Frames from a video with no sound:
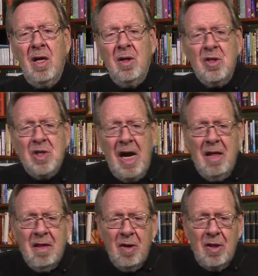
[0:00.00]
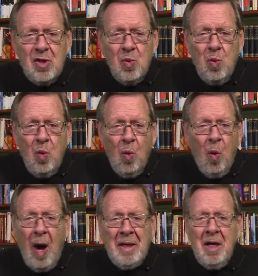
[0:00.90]
To say there is
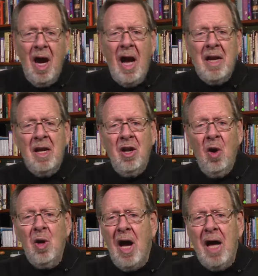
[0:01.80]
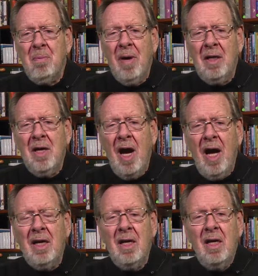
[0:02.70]
one God and no God but
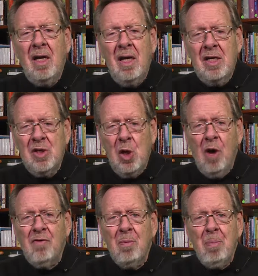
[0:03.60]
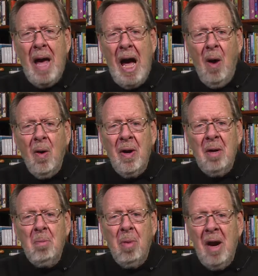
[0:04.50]
God is an
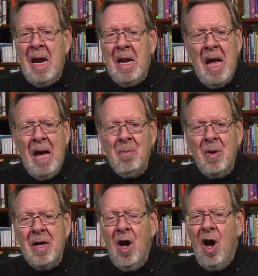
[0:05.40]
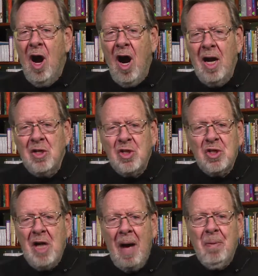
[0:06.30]
overpowering, brain hammering, heart
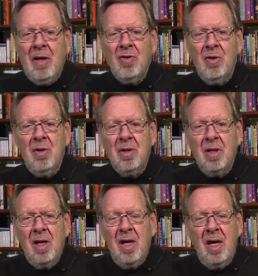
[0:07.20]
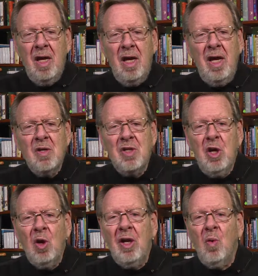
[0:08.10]
stopping truth. He is the
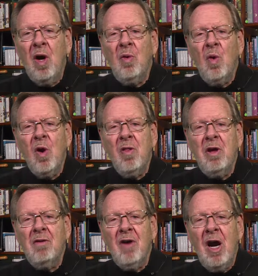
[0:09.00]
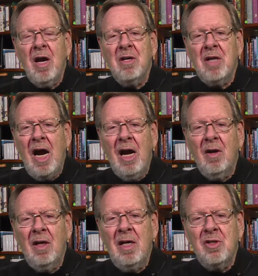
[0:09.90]
only one worthy of our entire
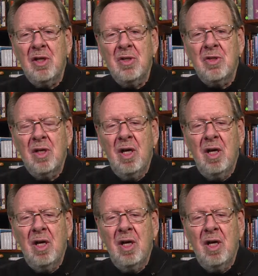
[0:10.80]
allegiance.